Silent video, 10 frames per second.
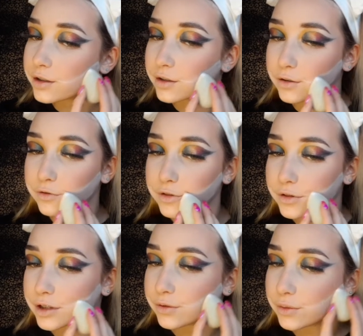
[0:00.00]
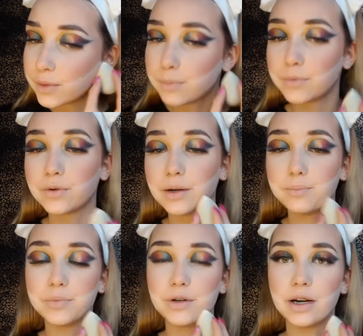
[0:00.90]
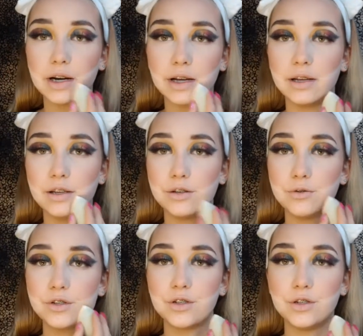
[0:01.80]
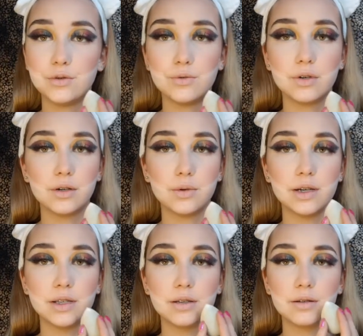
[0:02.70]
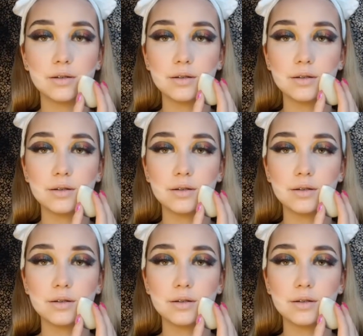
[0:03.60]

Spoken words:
I don't know if you can remember it, but I used to always